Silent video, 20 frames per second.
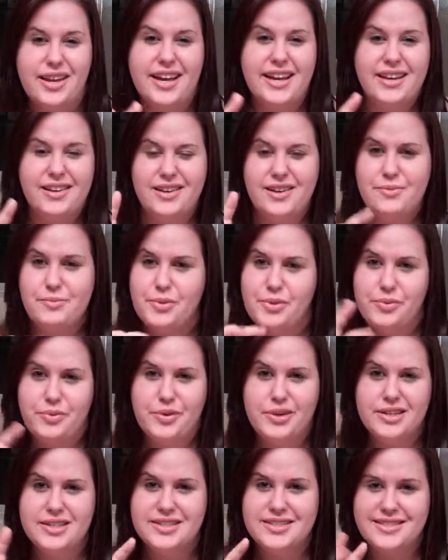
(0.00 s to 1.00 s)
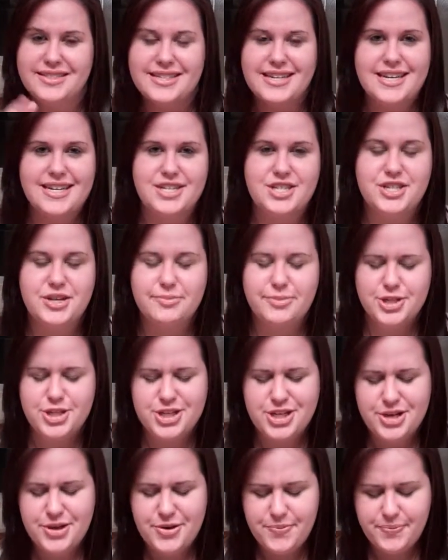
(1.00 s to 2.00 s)
like number one slash number
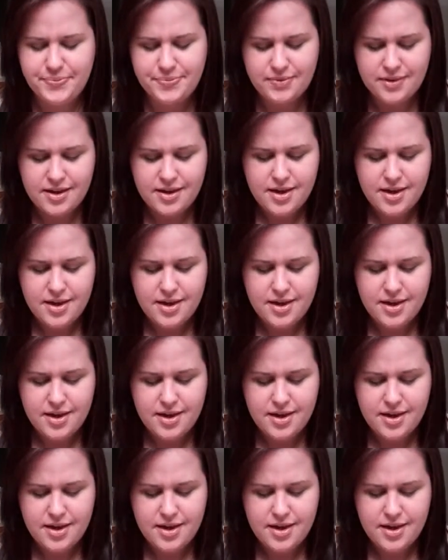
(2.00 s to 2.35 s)
two.